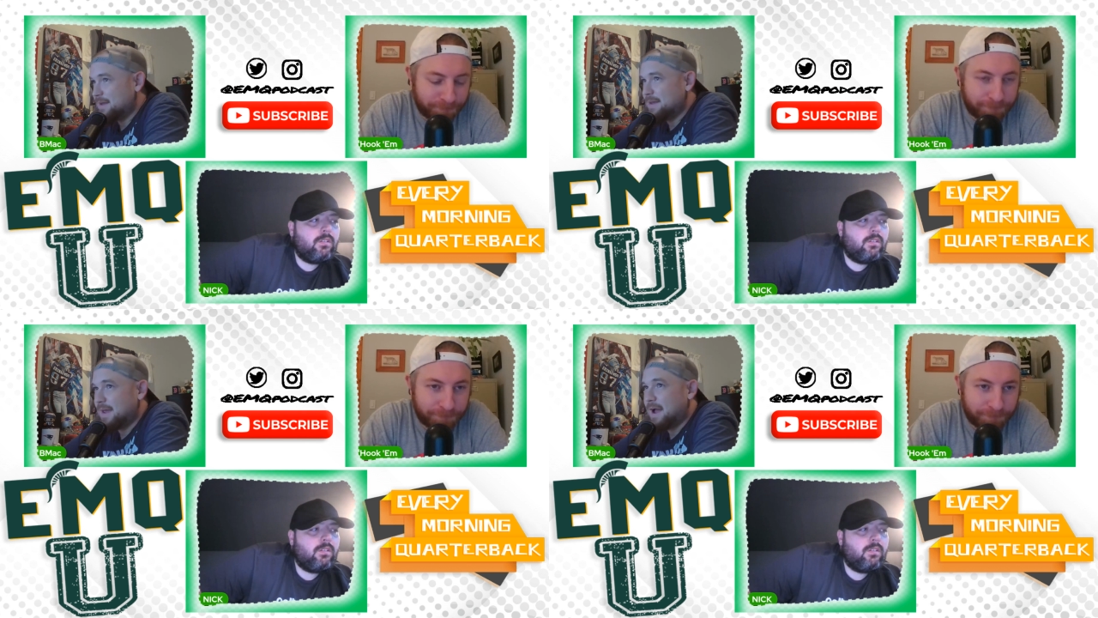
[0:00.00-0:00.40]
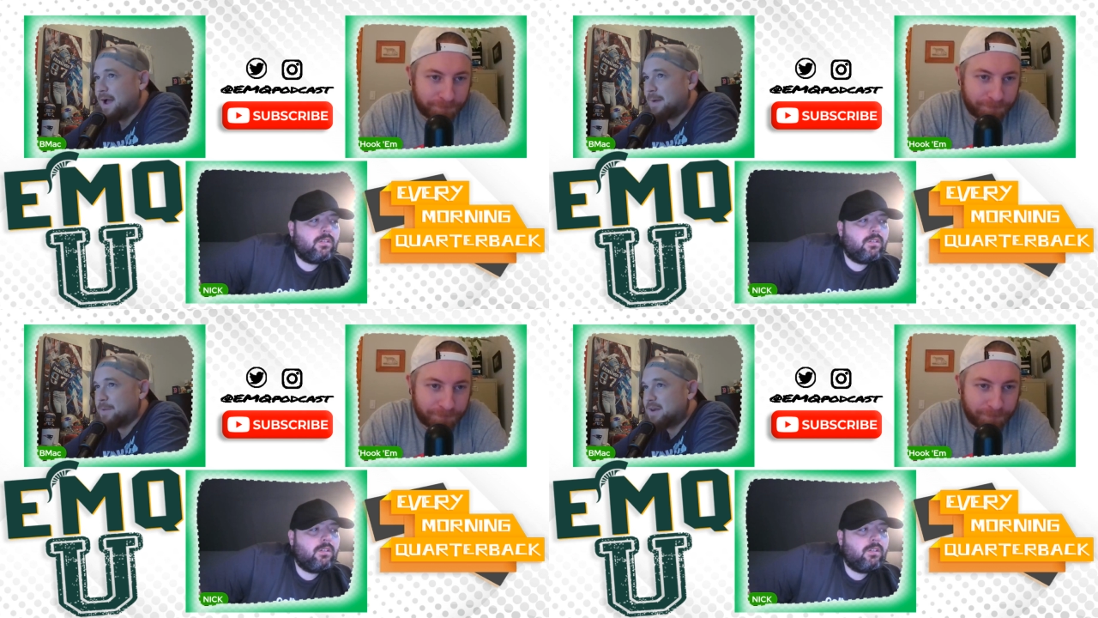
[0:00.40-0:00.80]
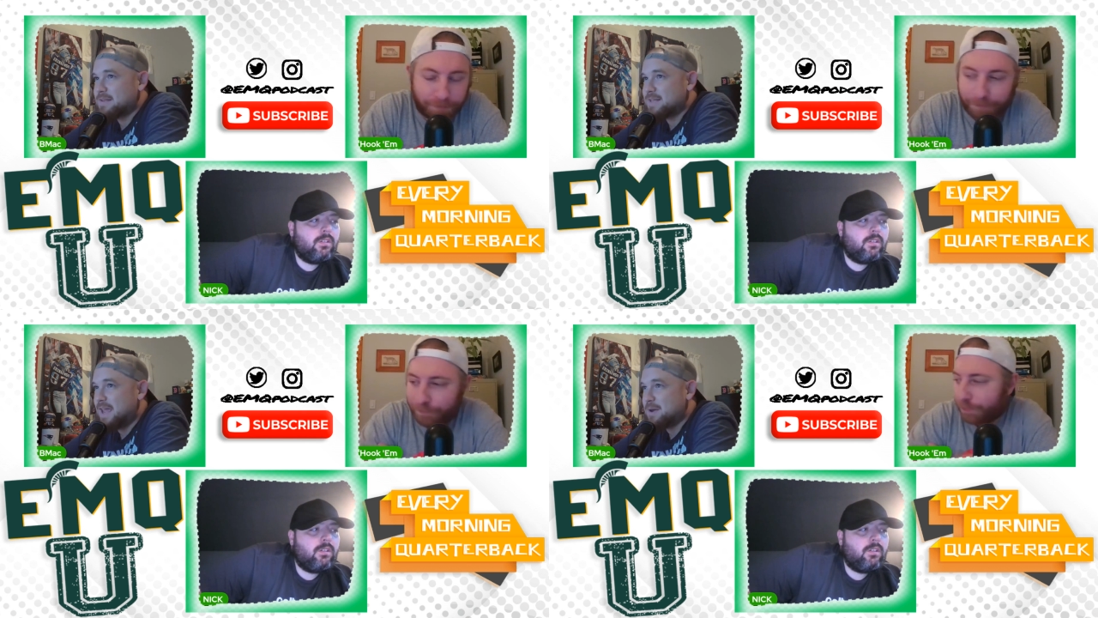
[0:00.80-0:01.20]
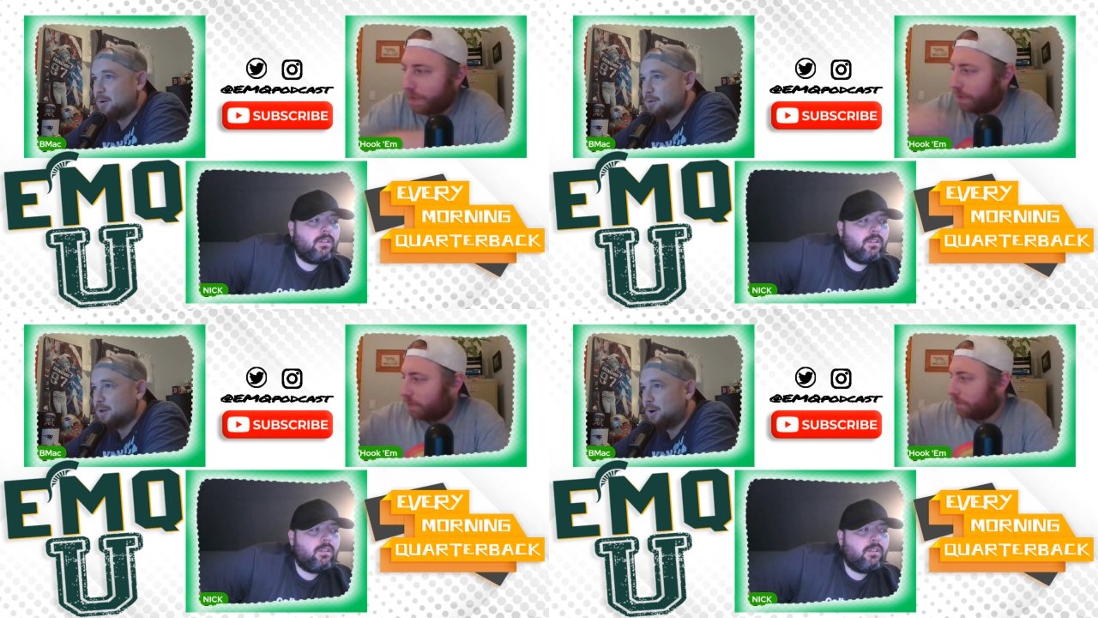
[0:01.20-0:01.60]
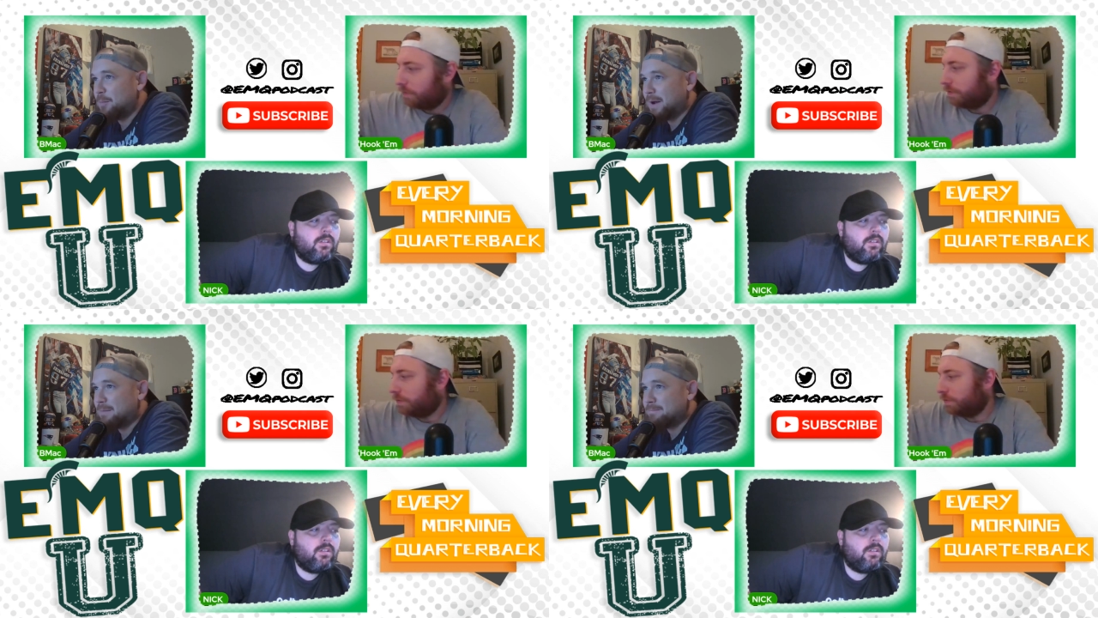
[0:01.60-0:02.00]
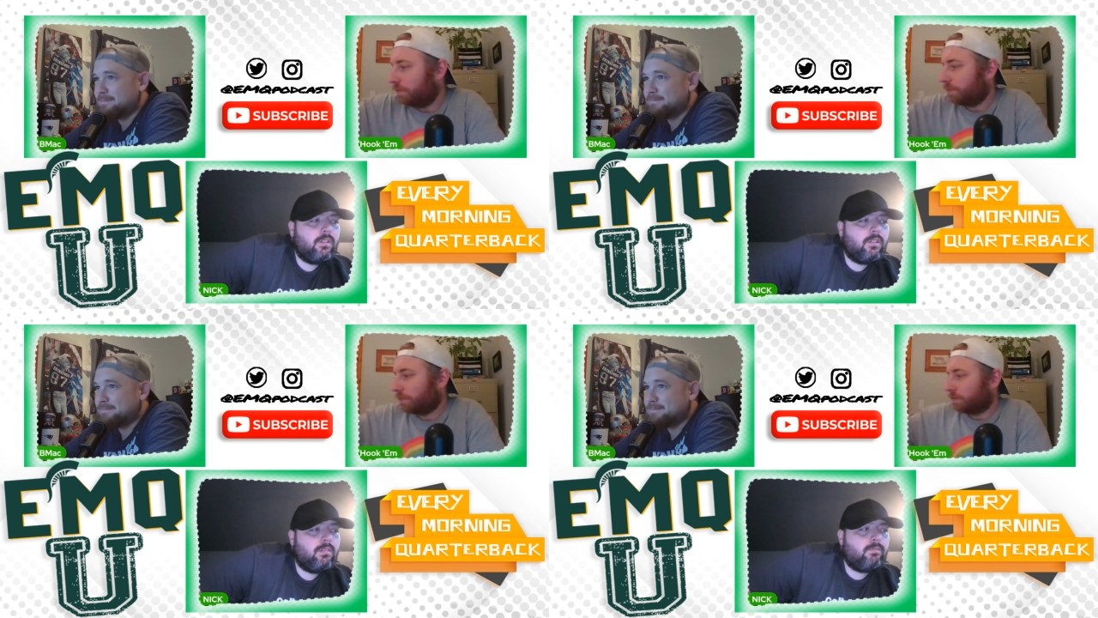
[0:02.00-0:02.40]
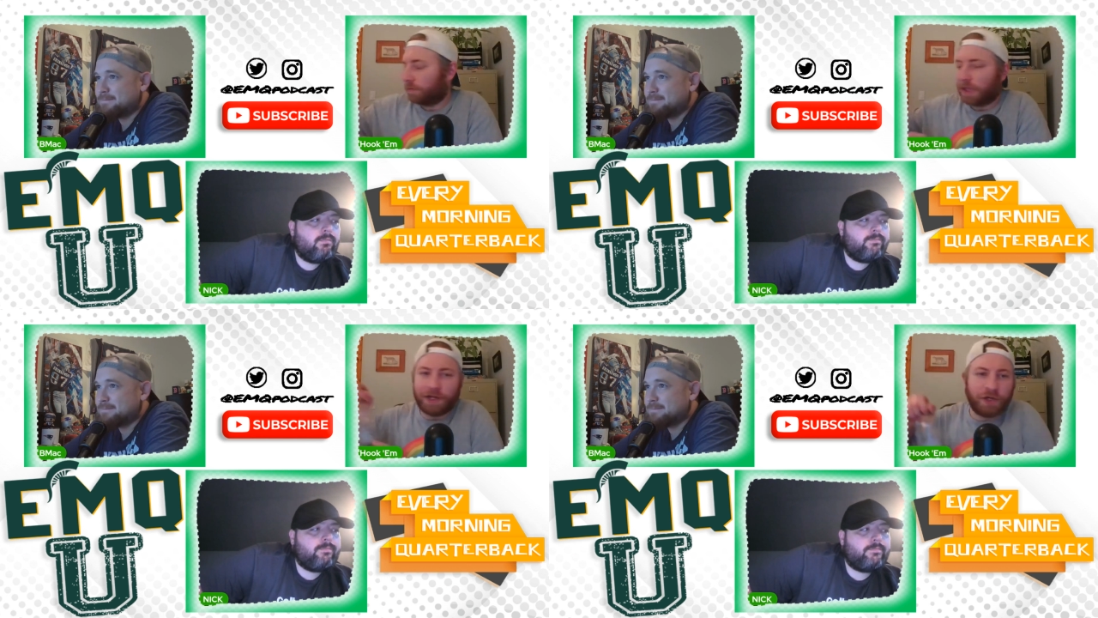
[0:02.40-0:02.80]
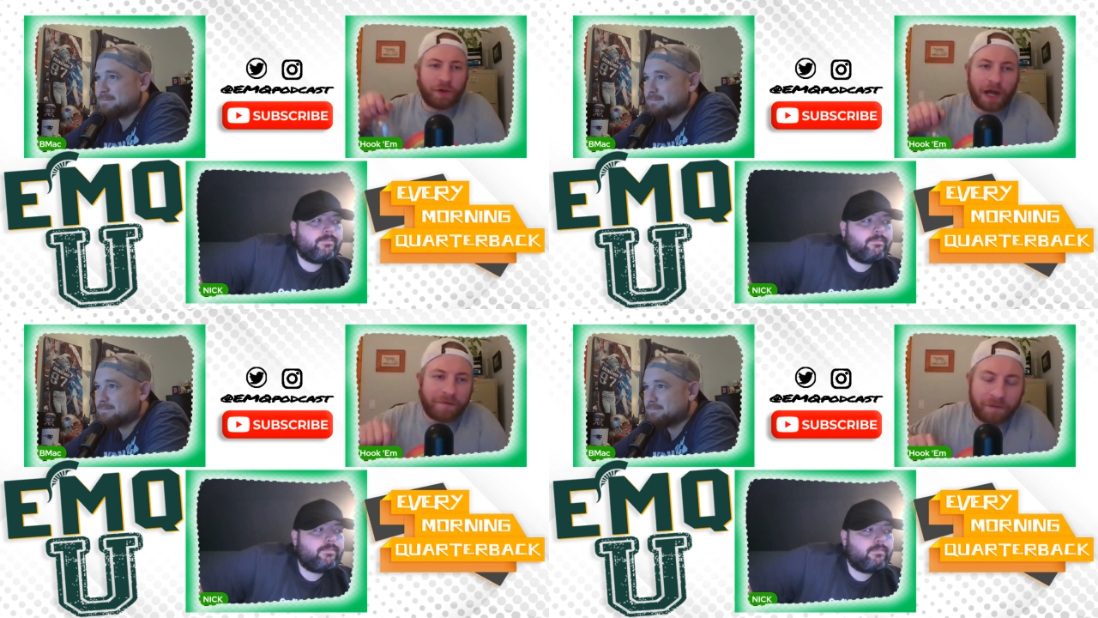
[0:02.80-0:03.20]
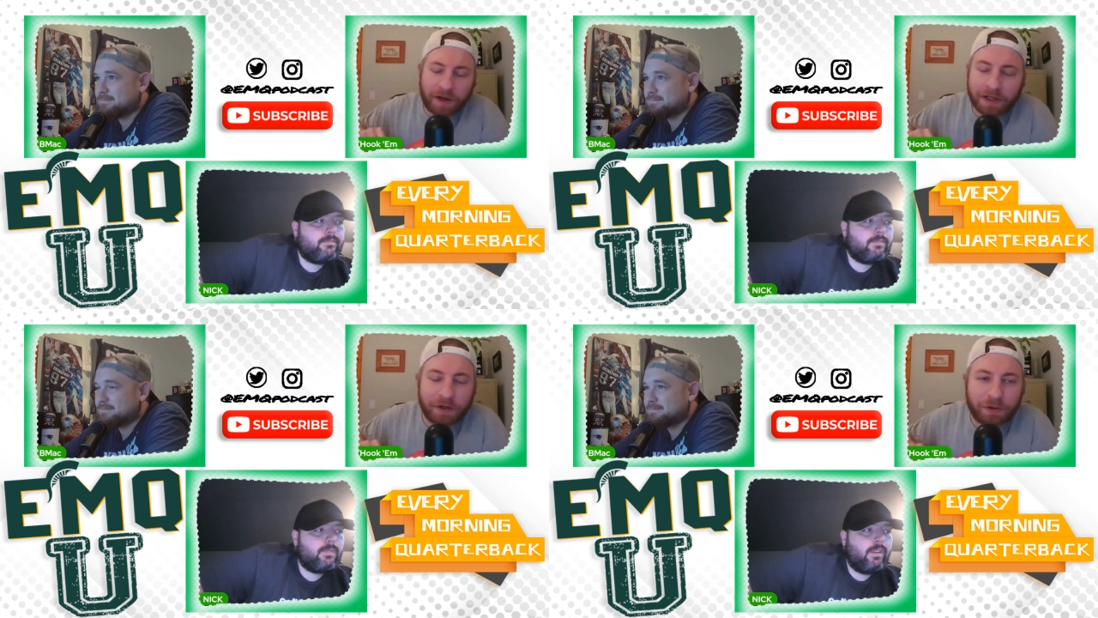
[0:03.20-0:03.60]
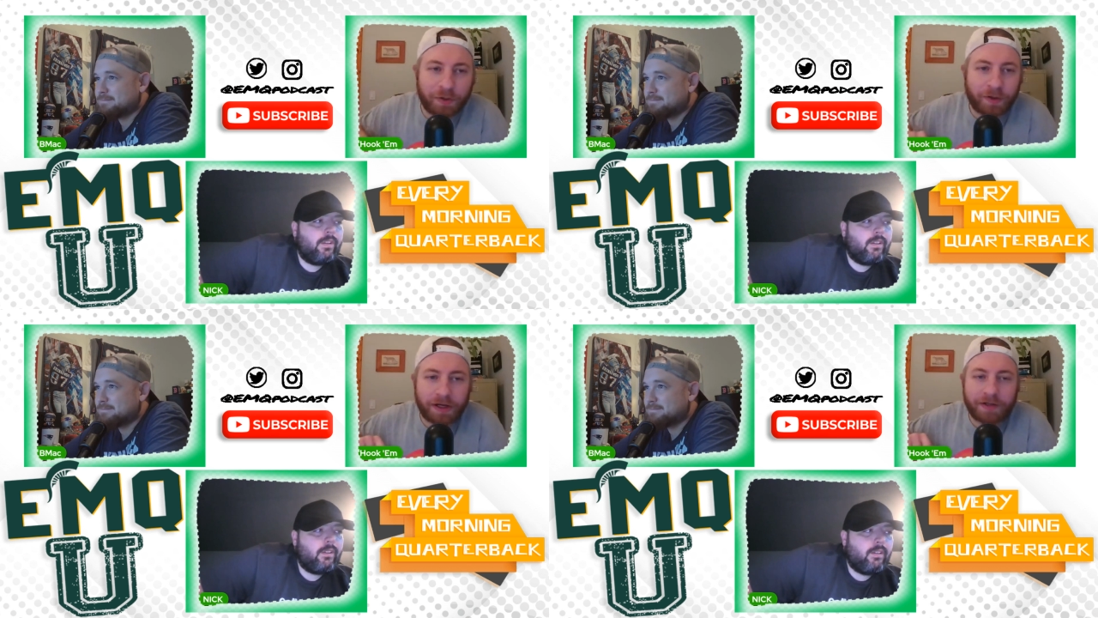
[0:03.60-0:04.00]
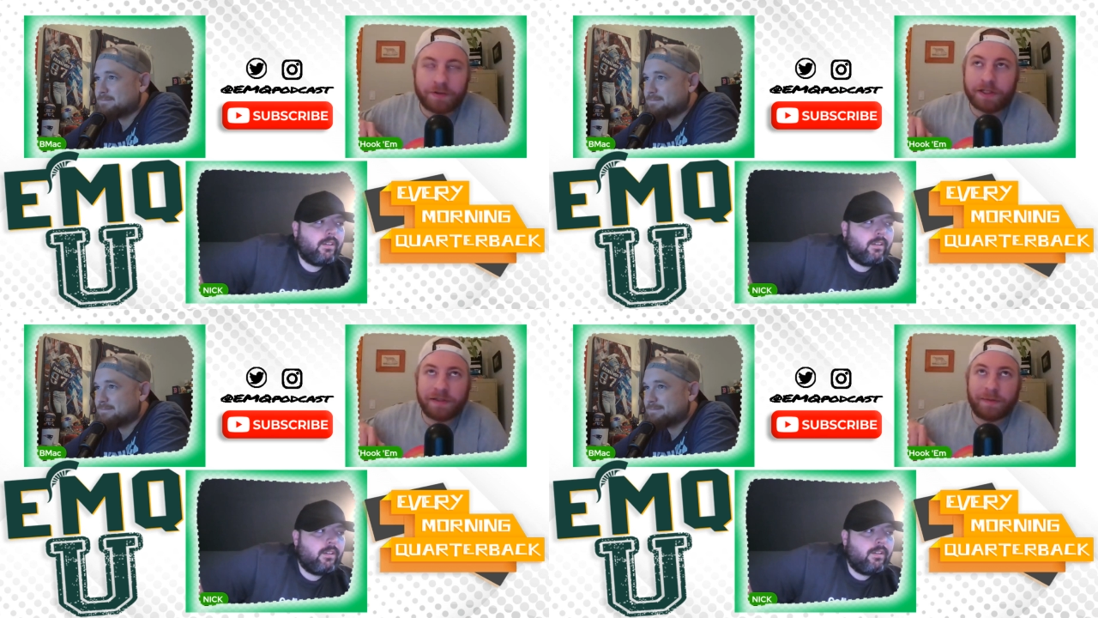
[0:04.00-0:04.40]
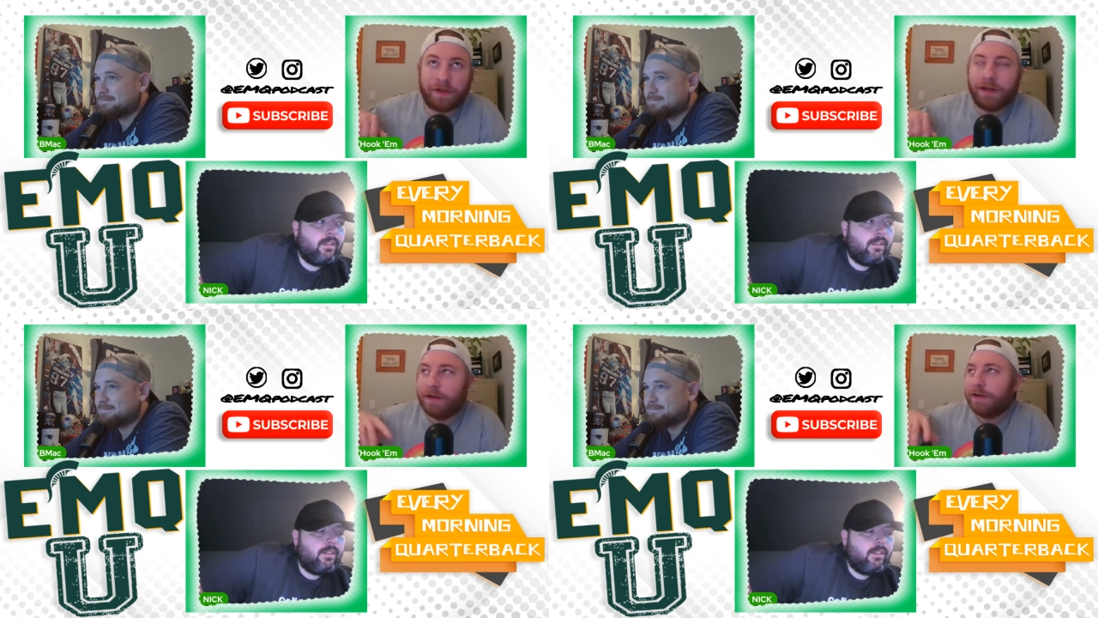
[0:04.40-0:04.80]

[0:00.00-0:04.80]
Speaker 1: Yeah, I'm going to take Oklahoma.
Speaker 2: I knew, I fucking knew you were going to do this to me.